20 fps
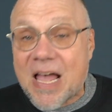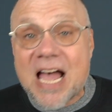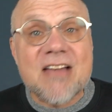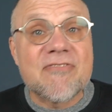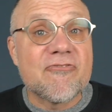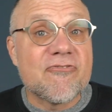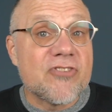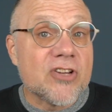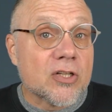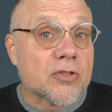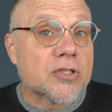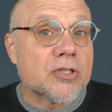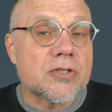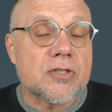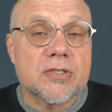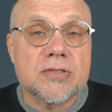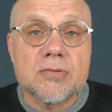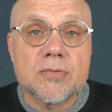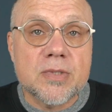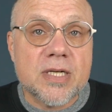I
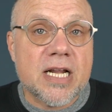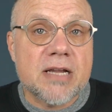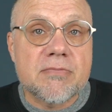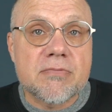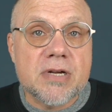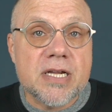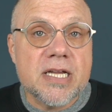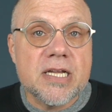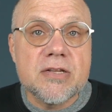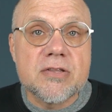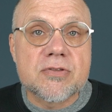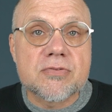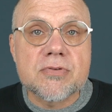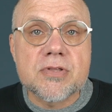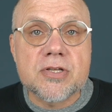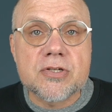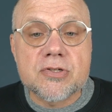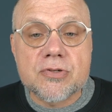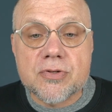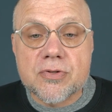filter what I read through
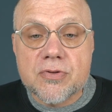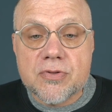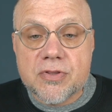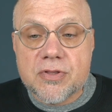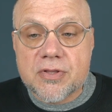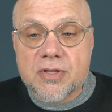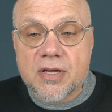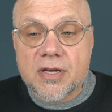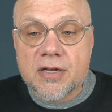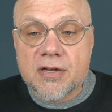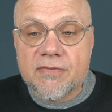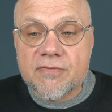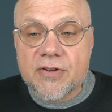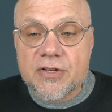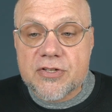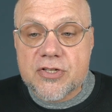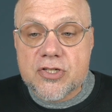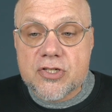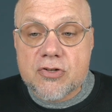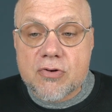the truth
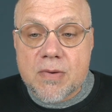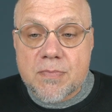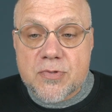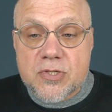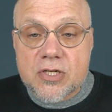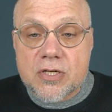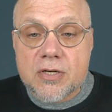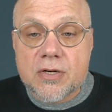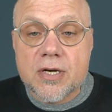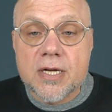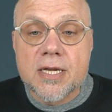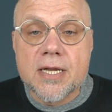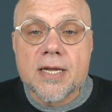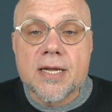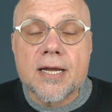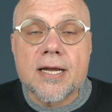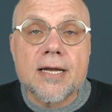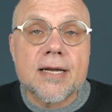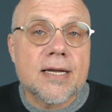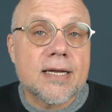of Scripture.
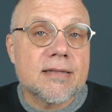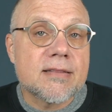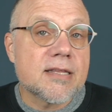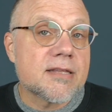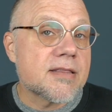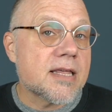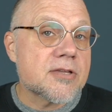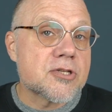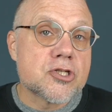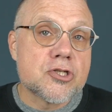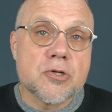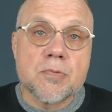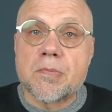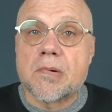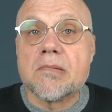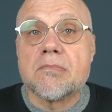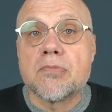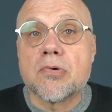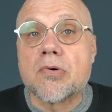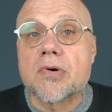I think that's super
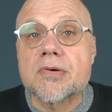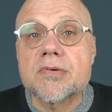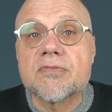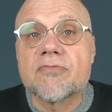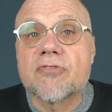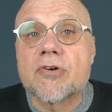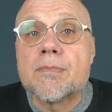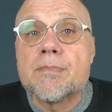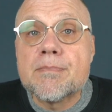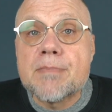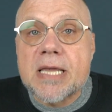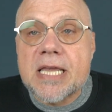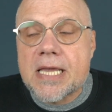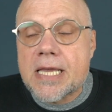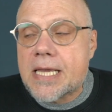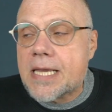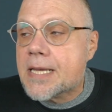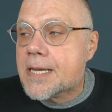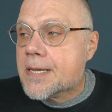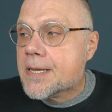important for
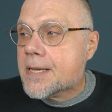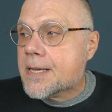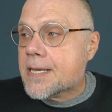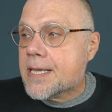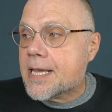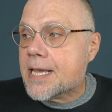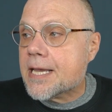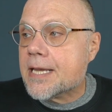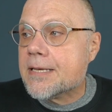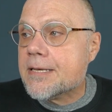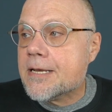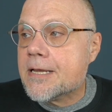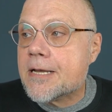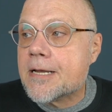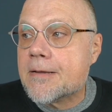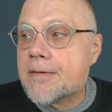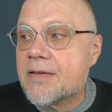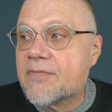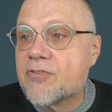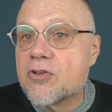me. And
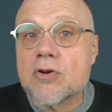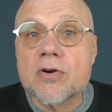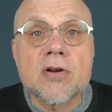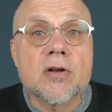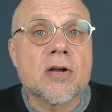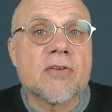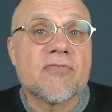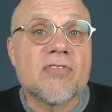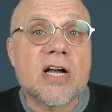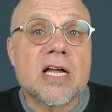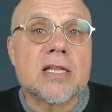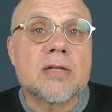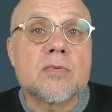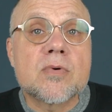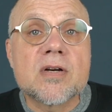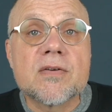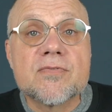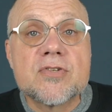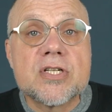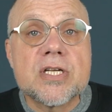if you're a
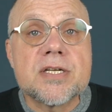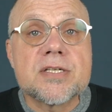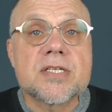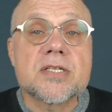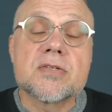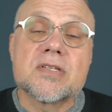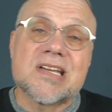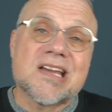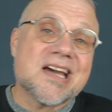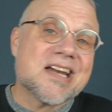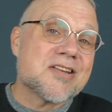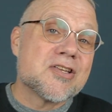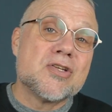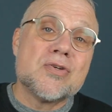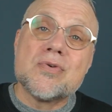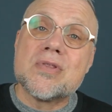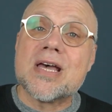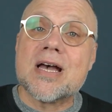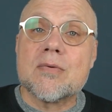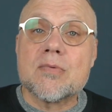follower of Jesus, you got to
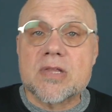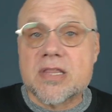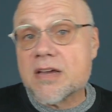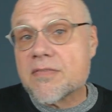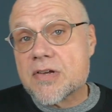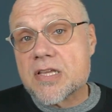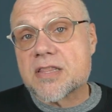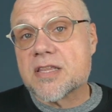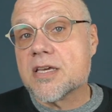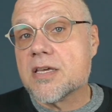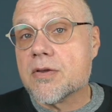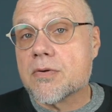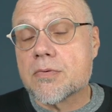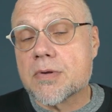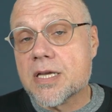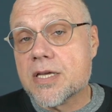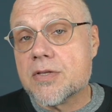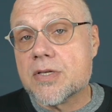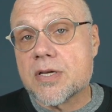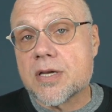do that with everything you
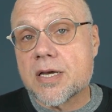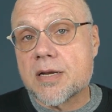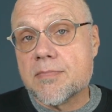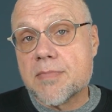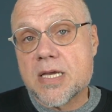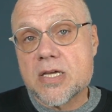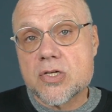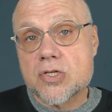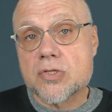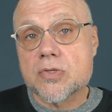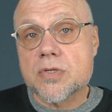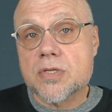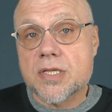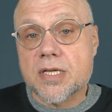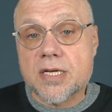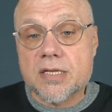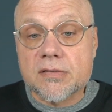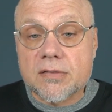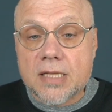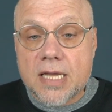read. You got to make sure
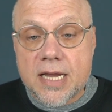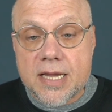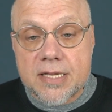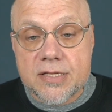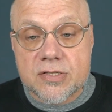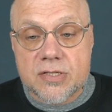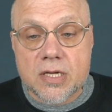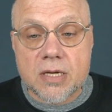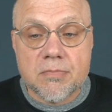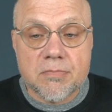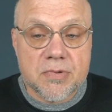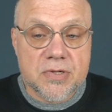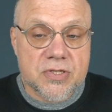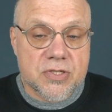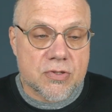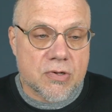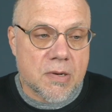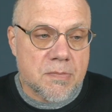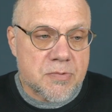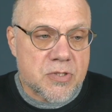that it lines up with
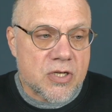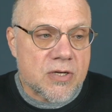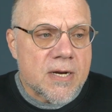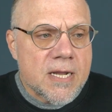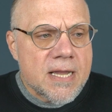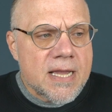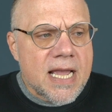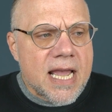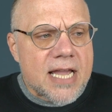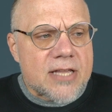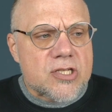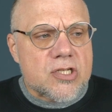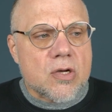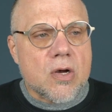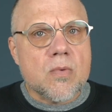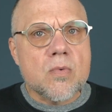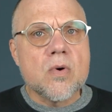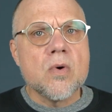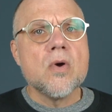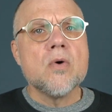Scripture. And
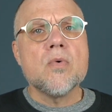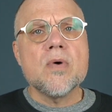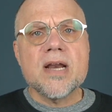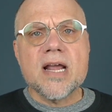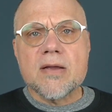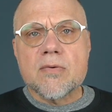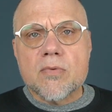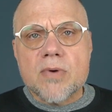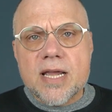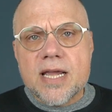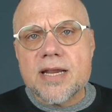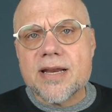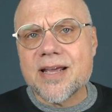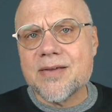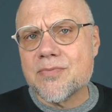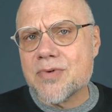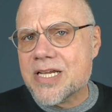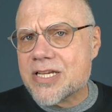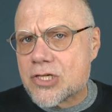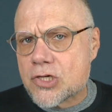so when I
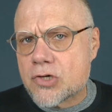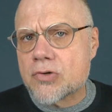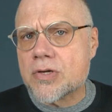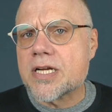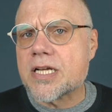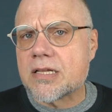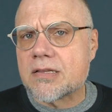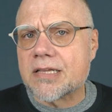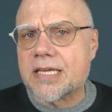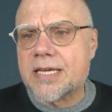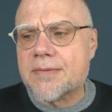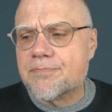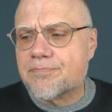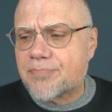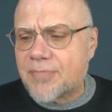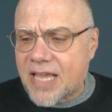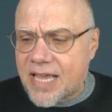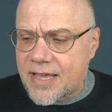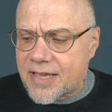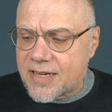read critically.
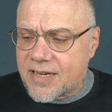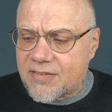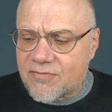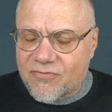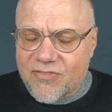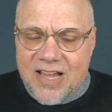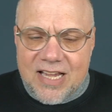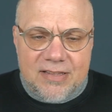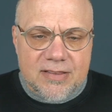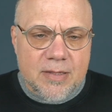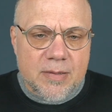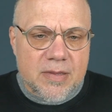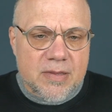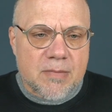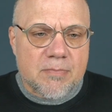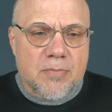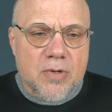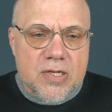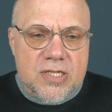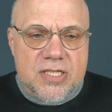And in fact, the
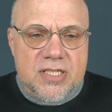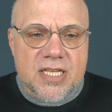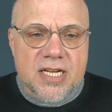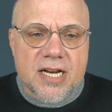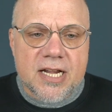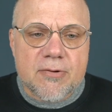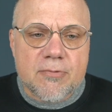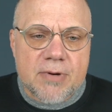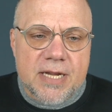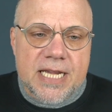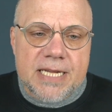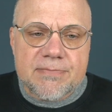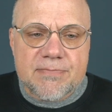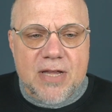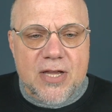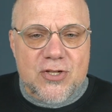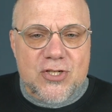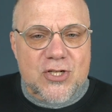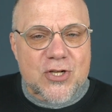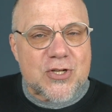books that I read, and
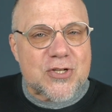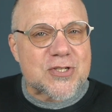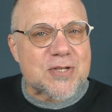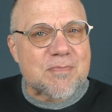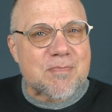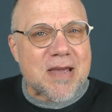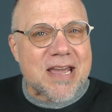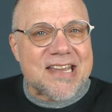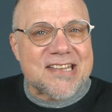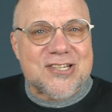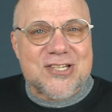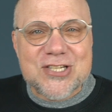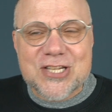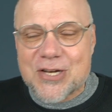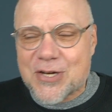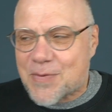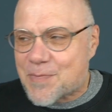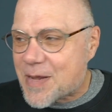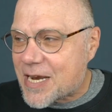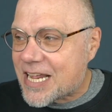I'll show you some pages
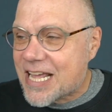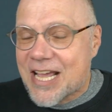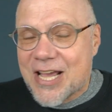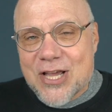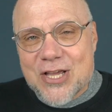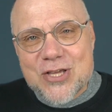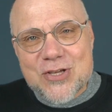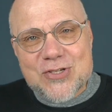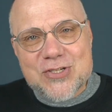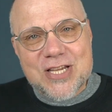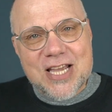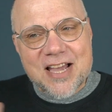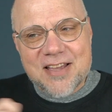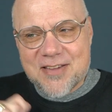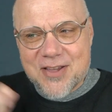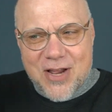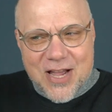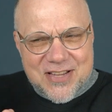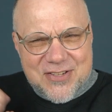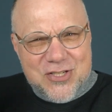here in a minute, you'll see
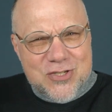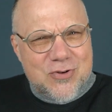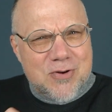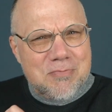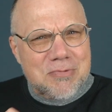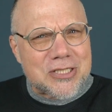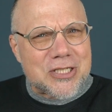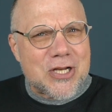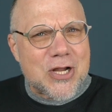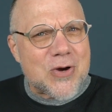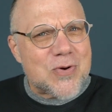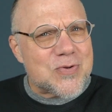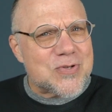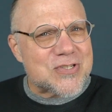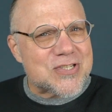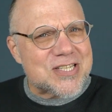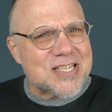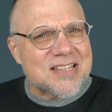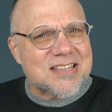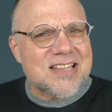I scribble
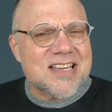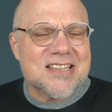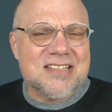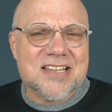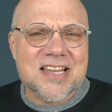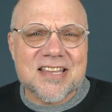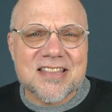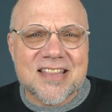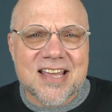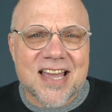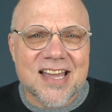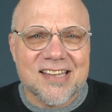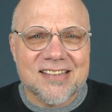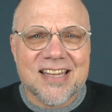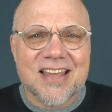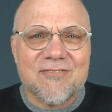notes and things like that.